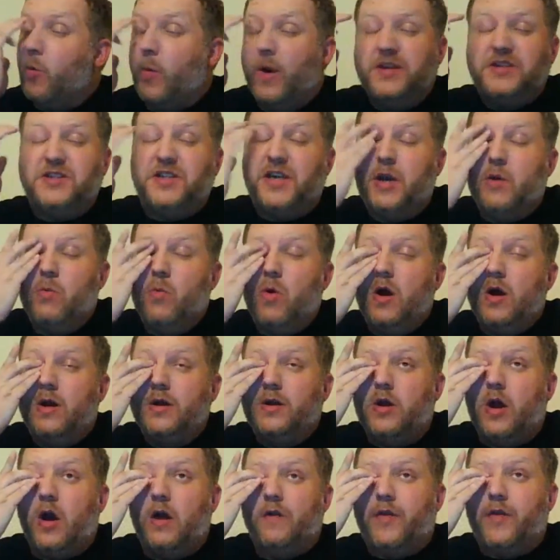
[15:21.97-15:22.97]
whiskey one
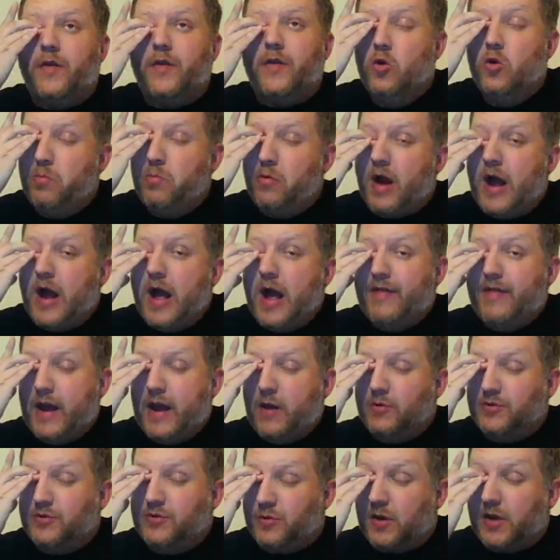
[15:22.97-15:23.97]
like called the Uberon
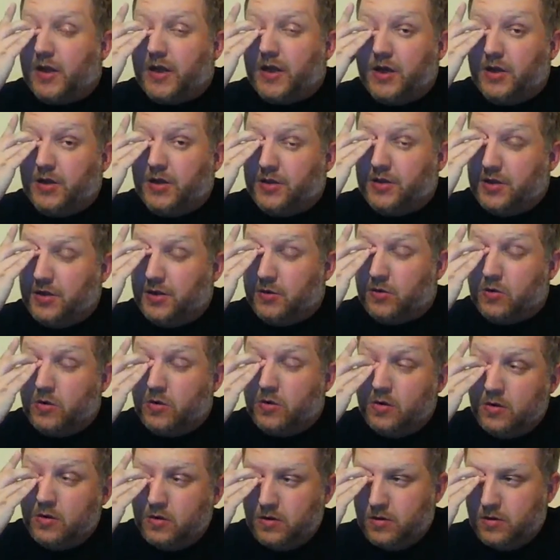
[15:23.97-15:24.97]
that was really good too. Yeah, that